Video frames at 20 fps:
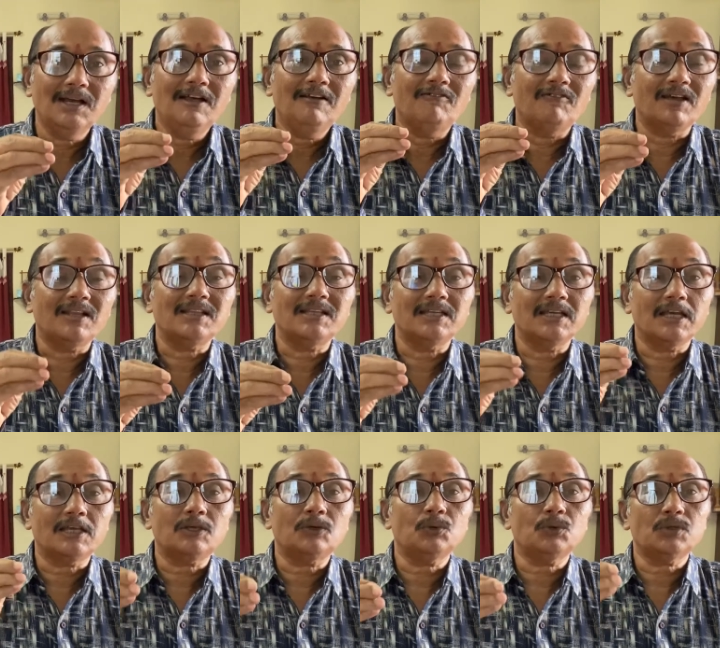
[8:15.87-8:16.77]
when the
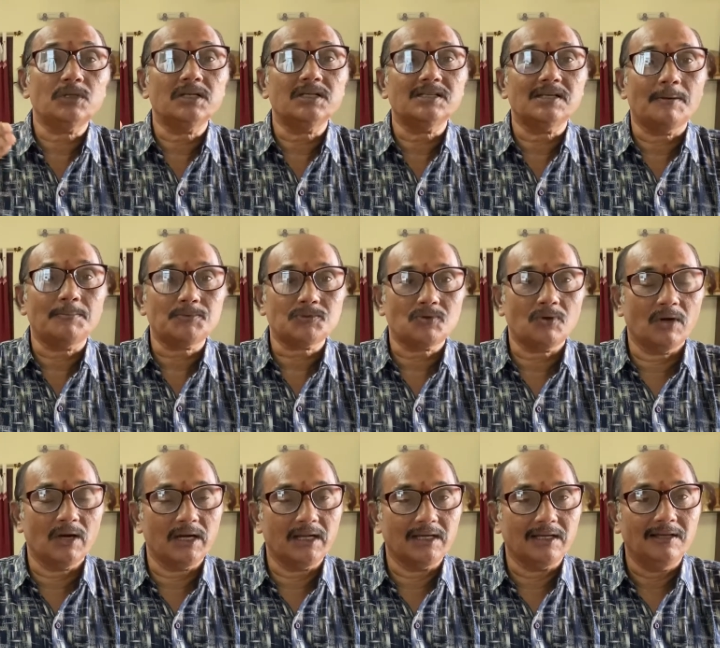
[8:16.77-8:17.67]
accused is
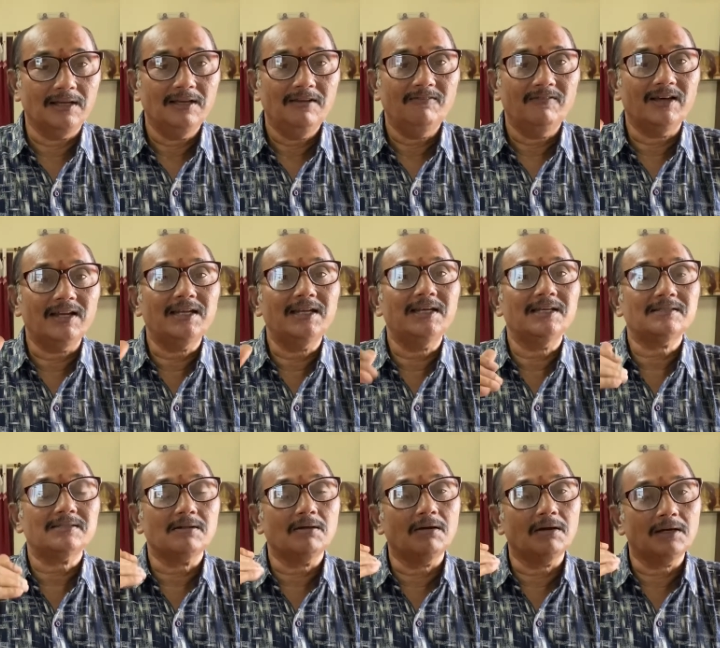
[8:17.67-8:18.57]
absconding, when he is
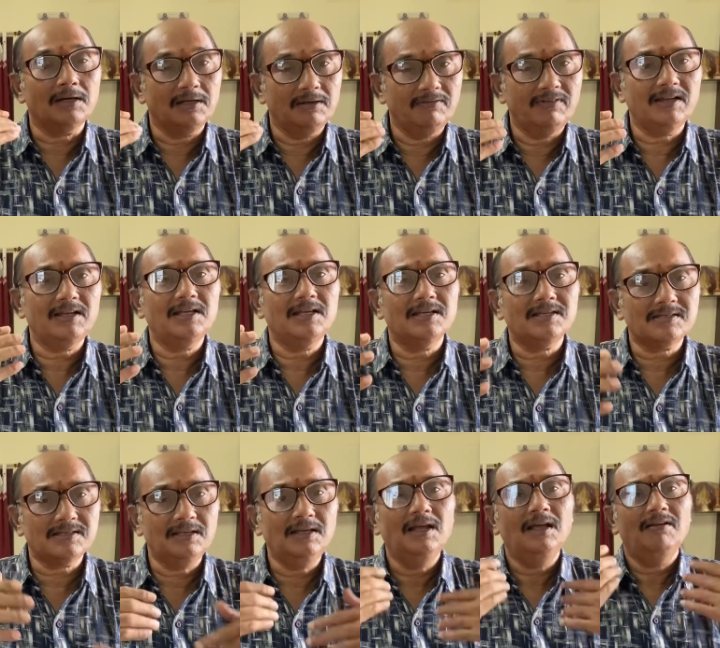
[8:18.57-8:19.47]
not, when he
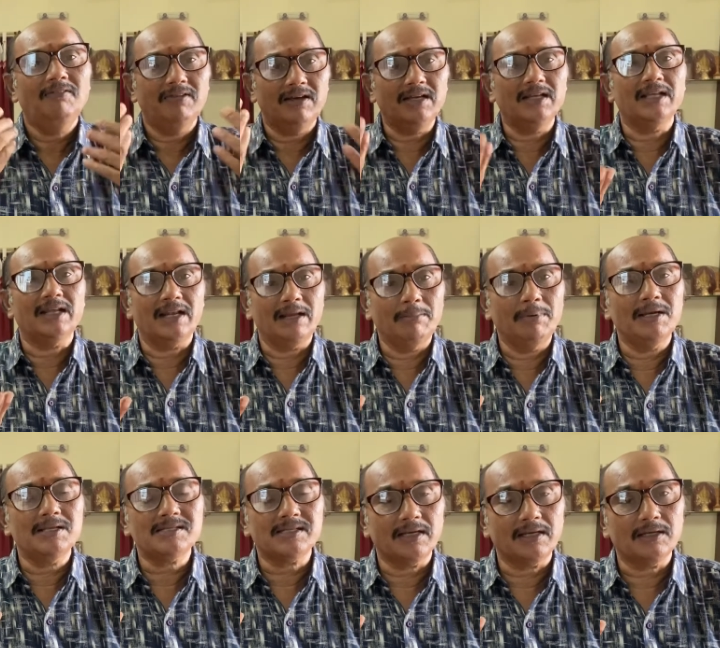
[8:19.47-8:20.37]
is, when he
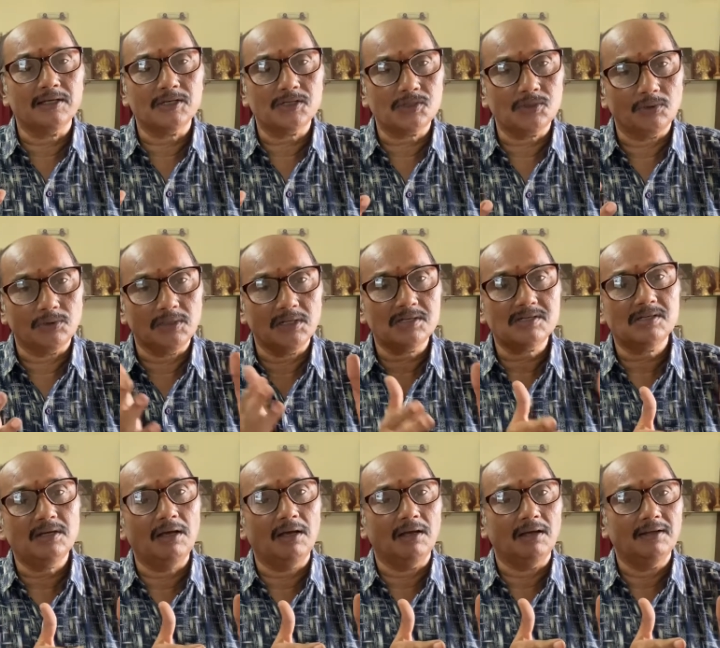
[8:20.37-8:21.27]
rebels against you. That's
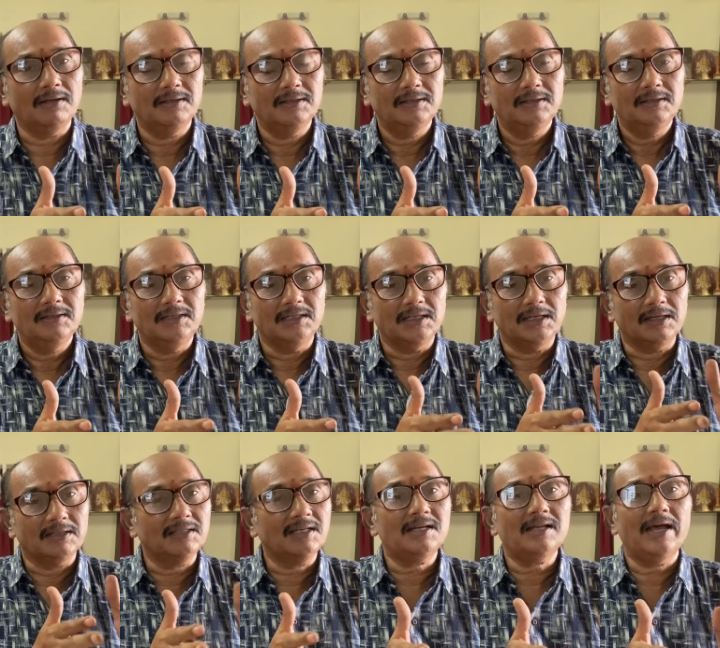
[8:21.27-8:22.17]
all. In
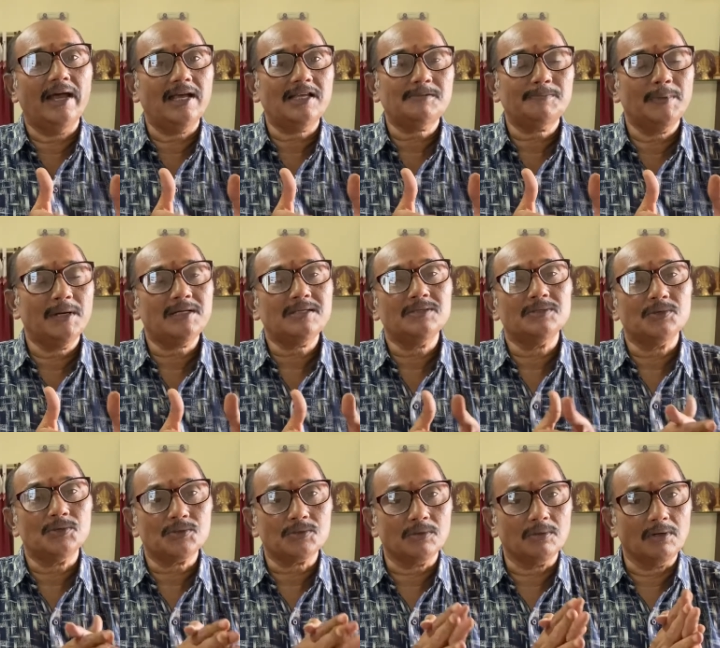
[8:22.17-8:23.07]
other aspects,
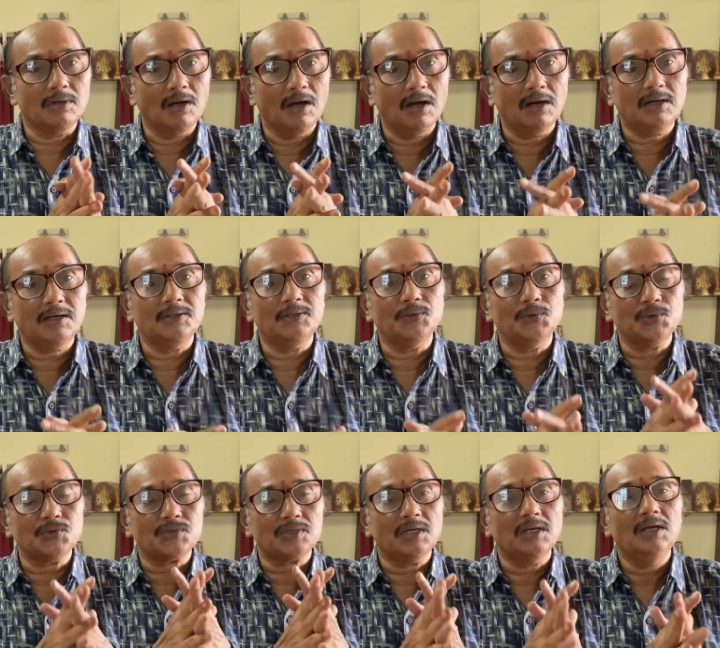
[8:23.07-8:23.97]
you should not
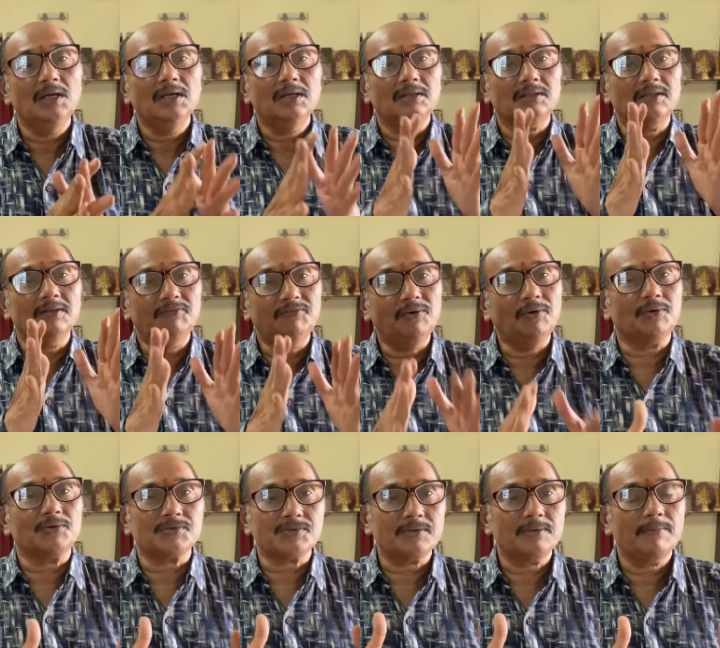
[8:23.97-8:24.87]
use the
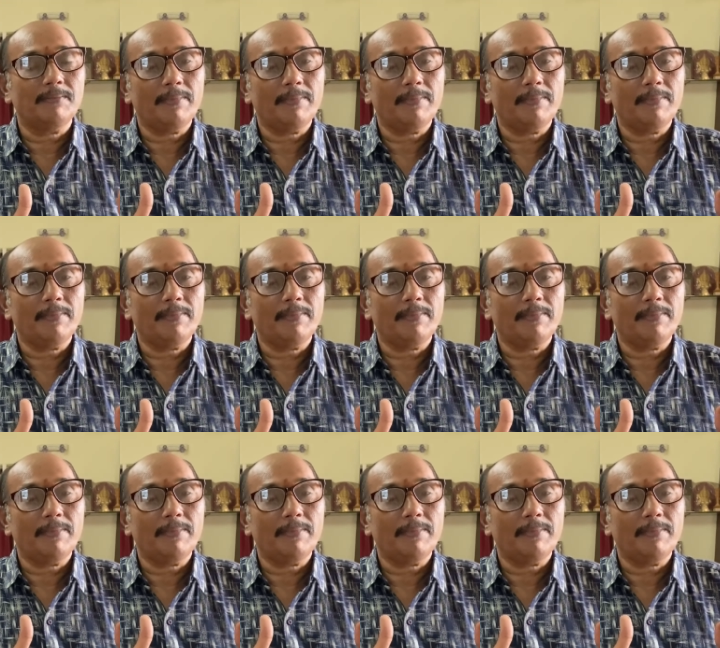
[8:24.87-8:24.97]
force.